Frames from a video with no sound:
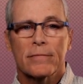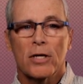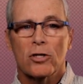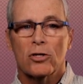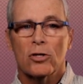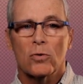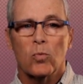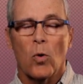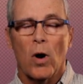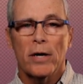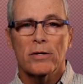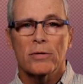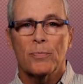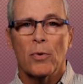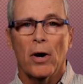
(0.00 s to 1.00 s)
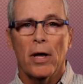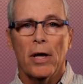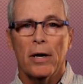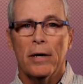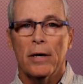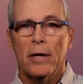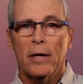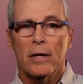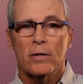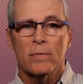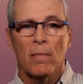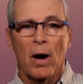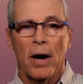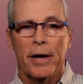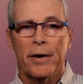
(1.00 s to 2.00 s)
It's just widespread,
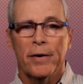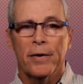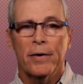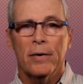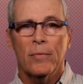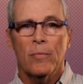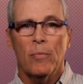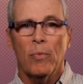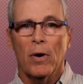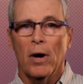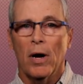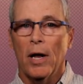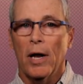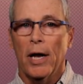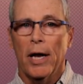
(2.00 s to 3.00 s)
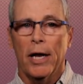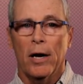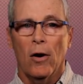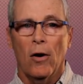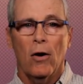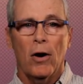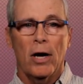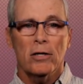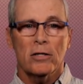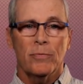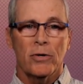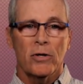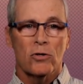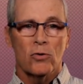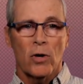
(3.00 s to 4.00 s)
it's minor, but it all has
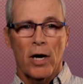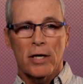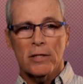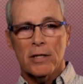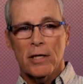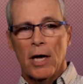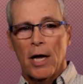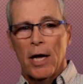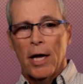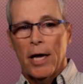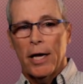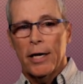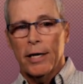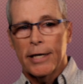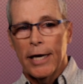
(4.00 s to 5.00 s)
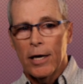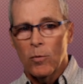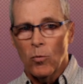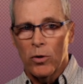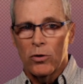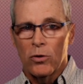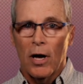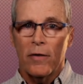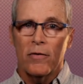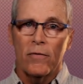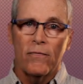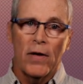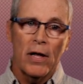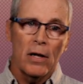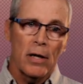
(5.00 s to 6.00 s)
to be addressed. And again, when you have
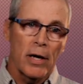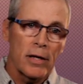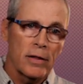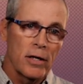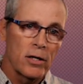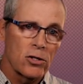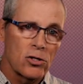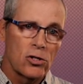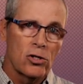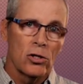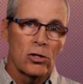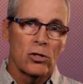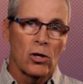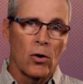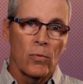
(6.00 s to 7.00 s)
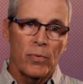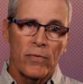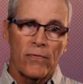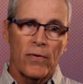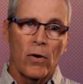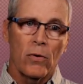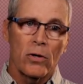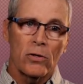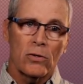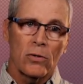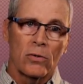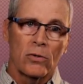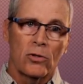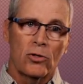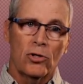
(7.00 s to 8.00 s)
an event like this, don't be
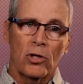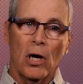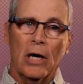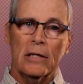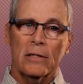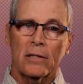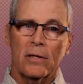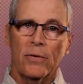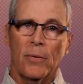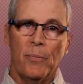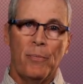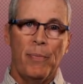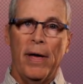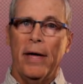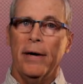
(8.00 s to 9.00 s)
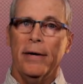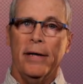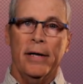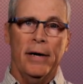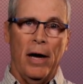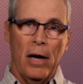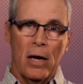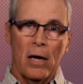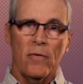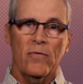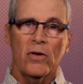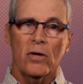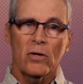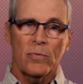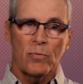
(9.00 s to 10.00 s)
focused on just the bent and
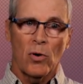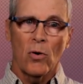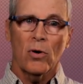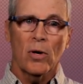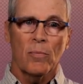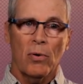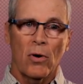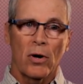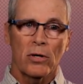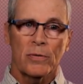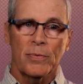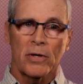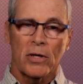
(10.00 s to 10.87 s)
obvious broken parts,